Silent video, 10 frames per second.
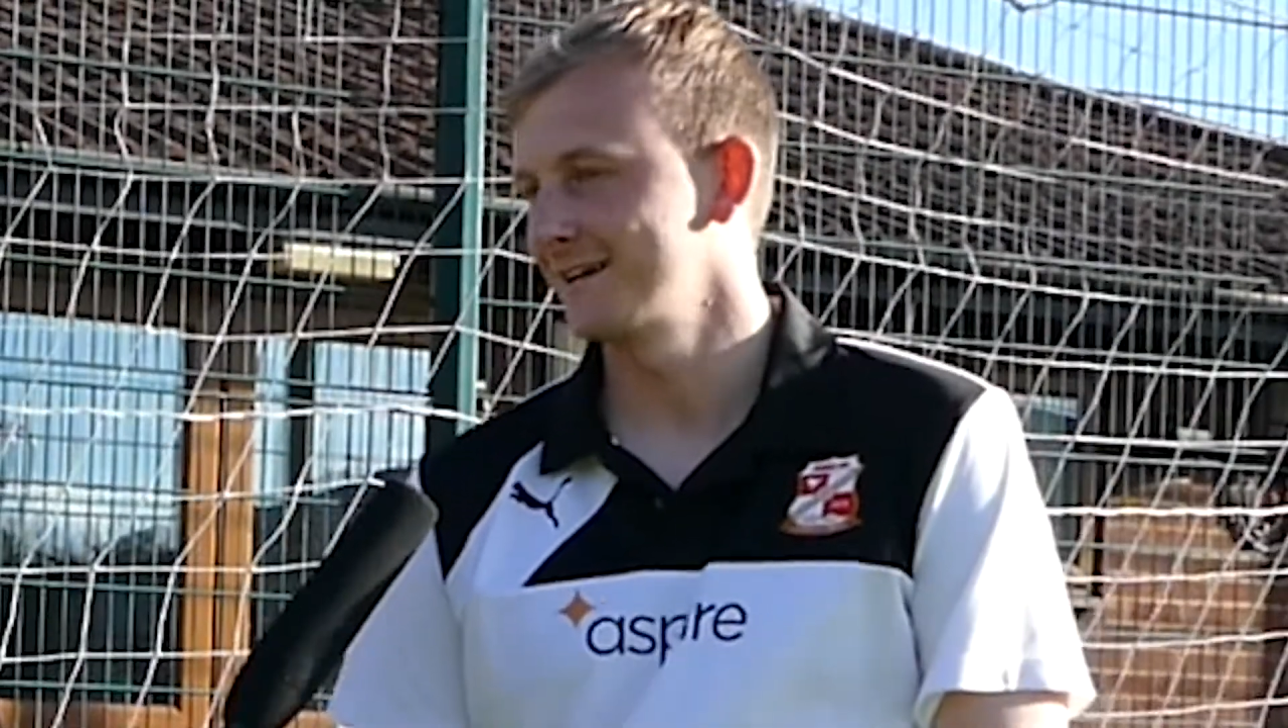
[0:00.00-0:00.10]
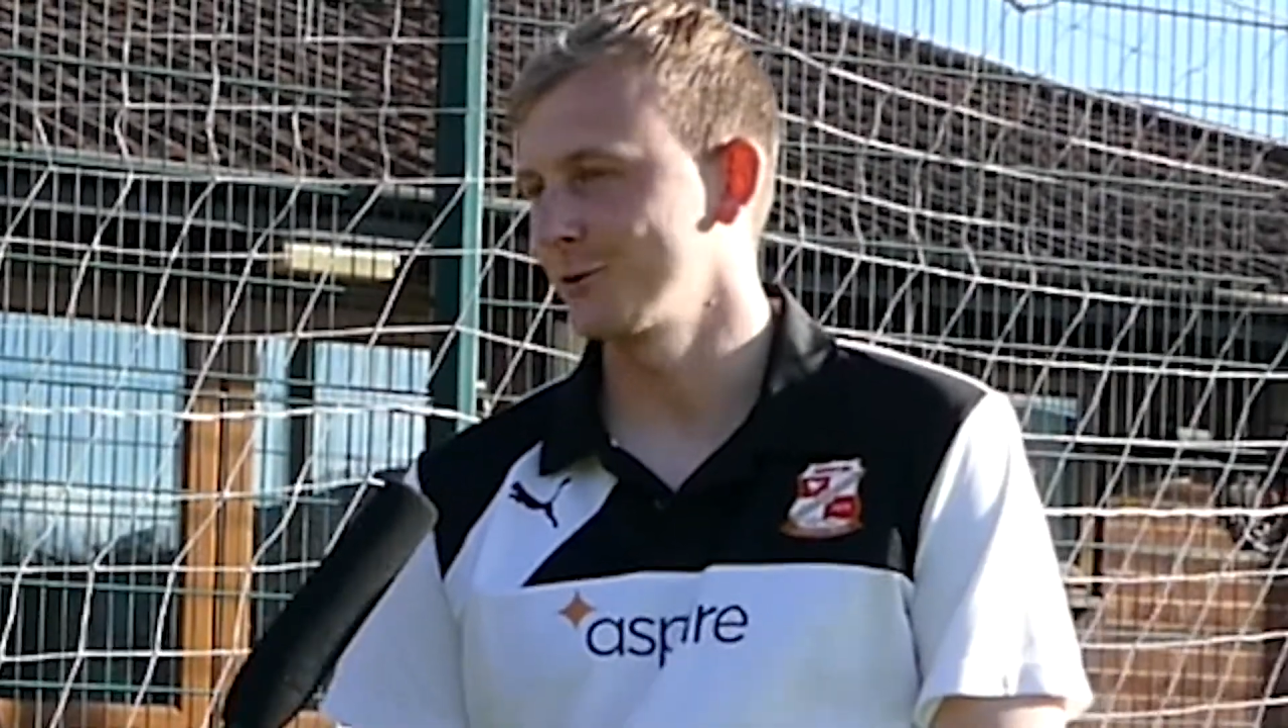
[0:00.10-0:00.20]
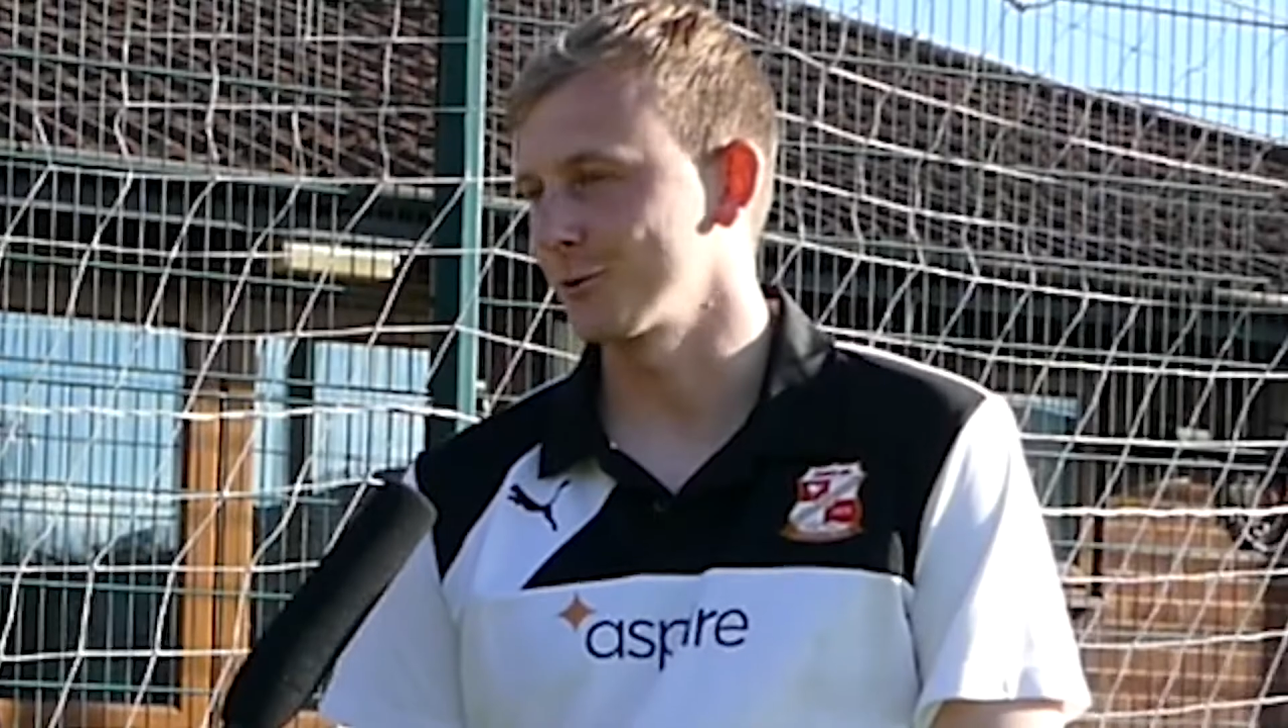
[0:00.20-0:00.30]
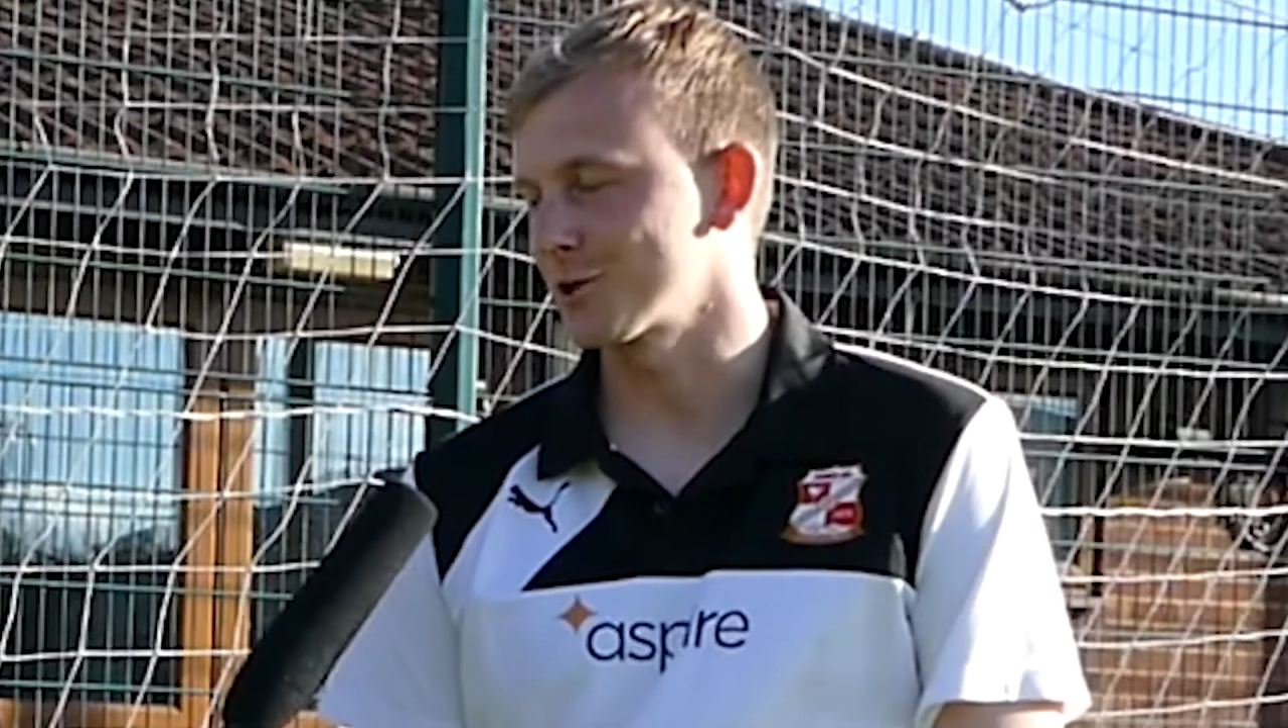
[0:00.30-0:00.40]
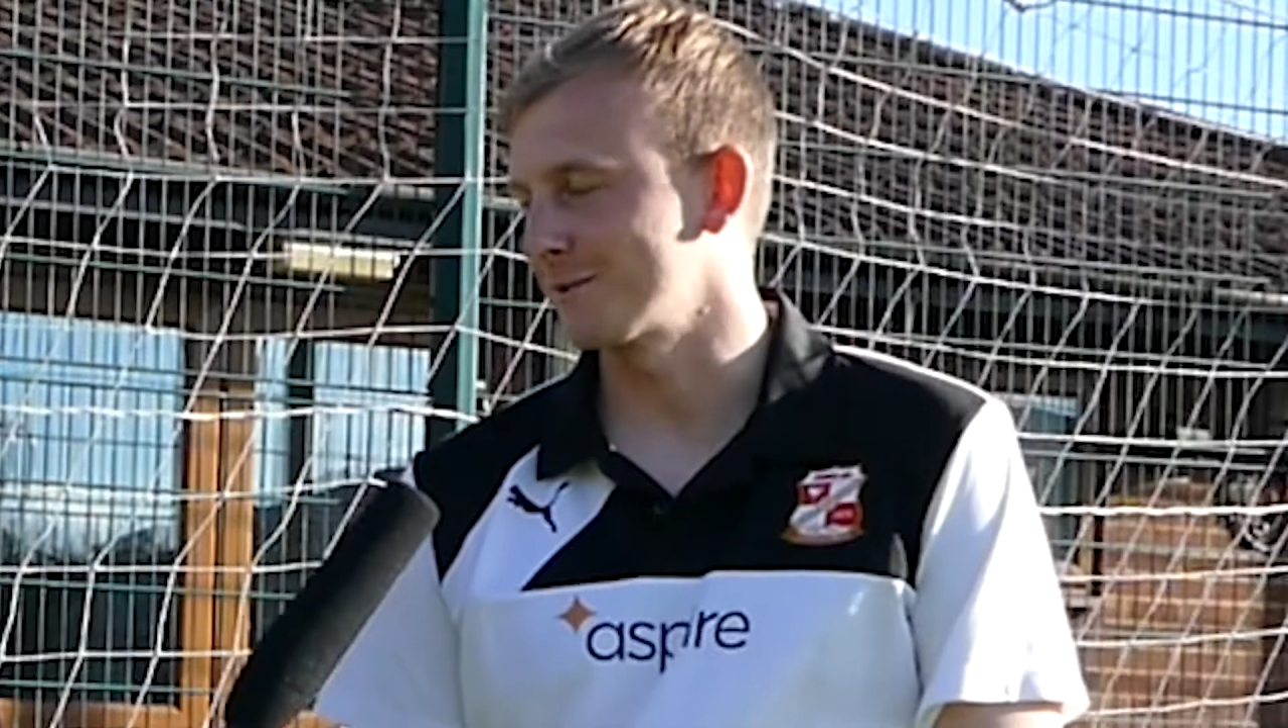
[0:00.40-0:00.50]

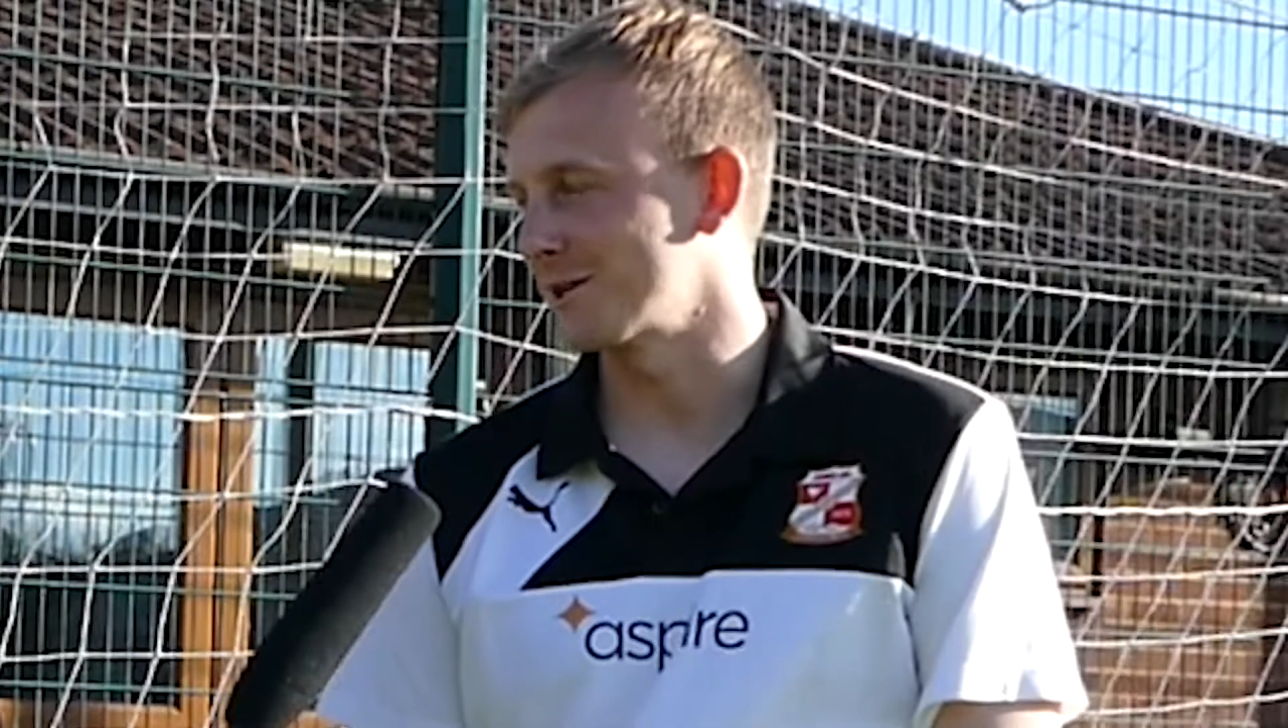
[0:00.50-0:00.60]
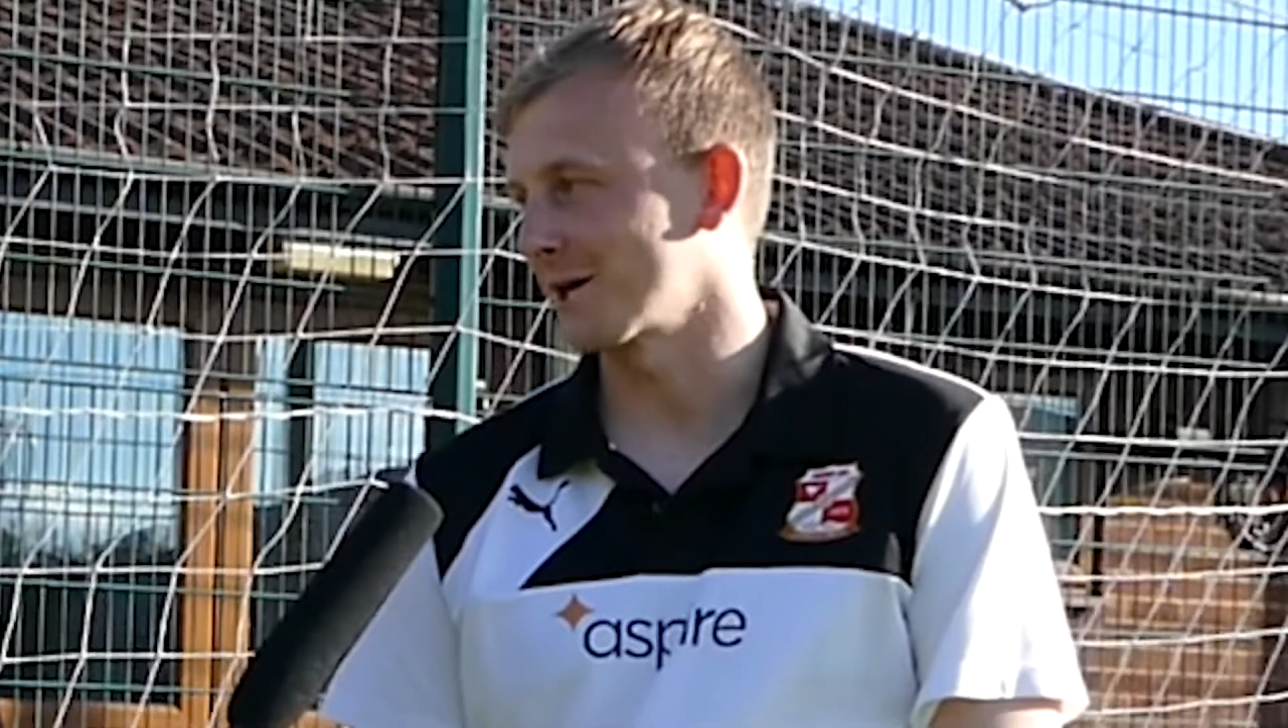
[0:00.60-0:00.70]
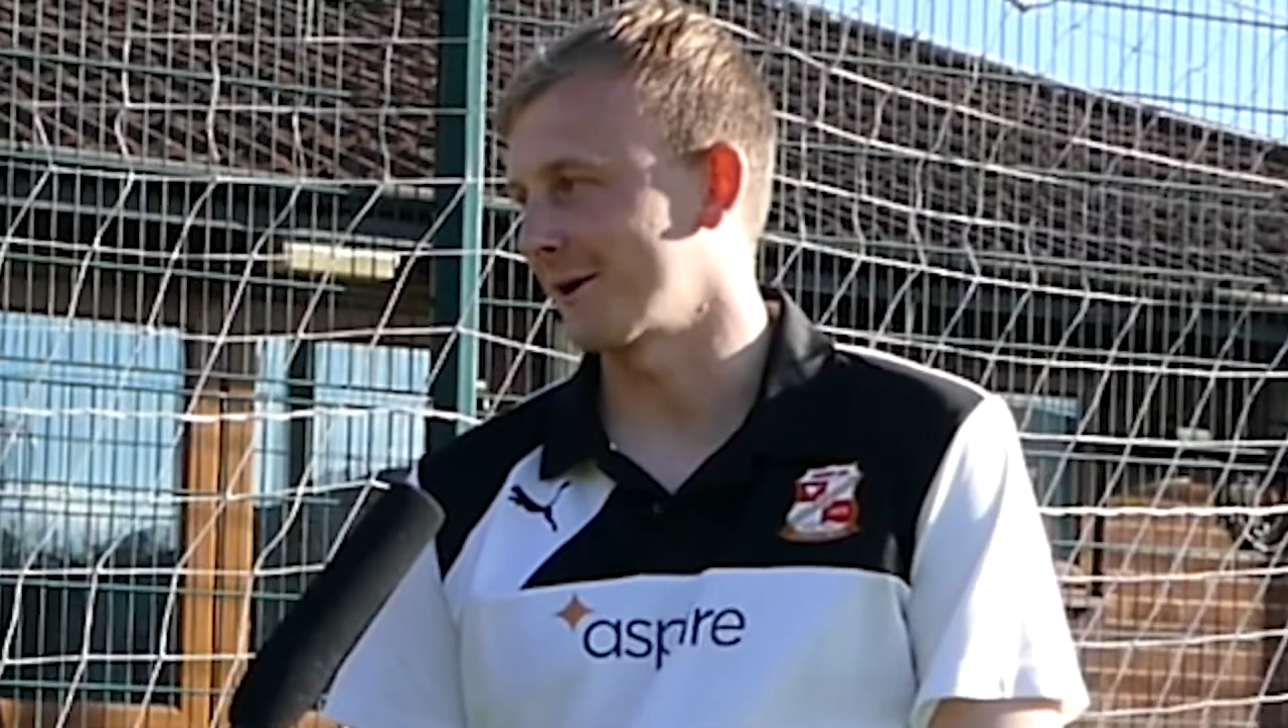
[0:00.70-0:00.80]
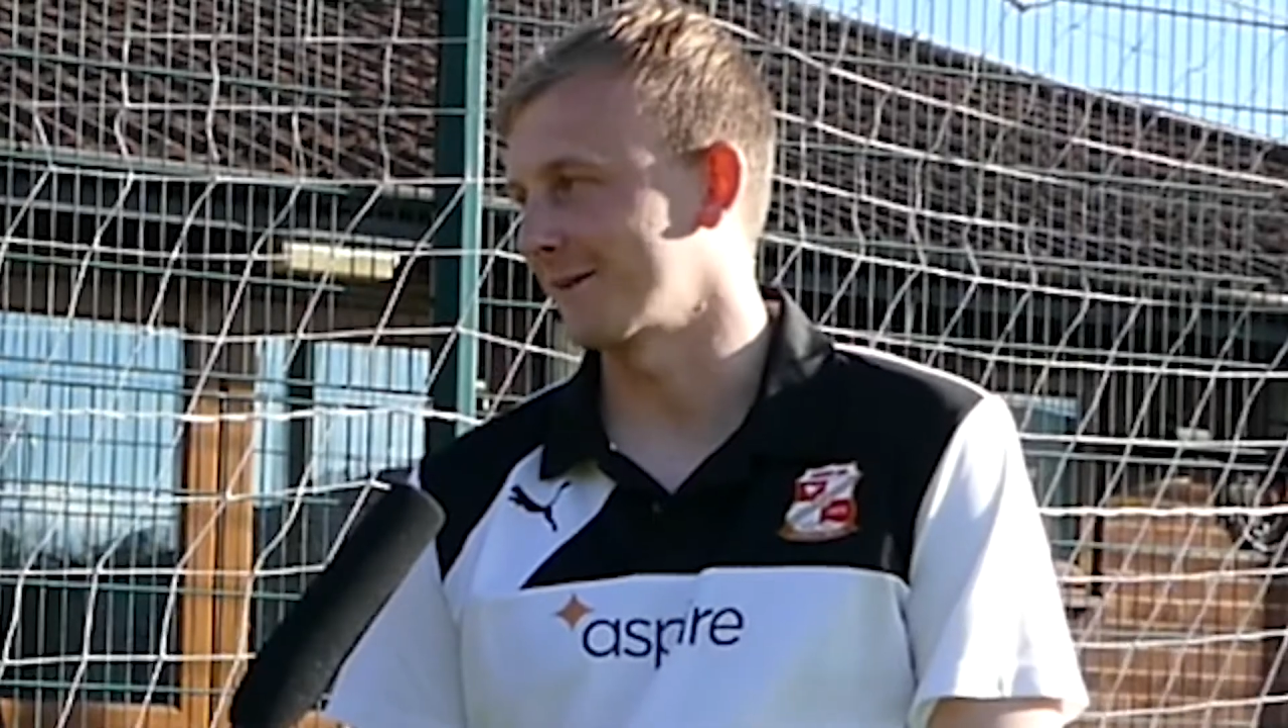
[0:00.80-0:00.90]
not just me shouting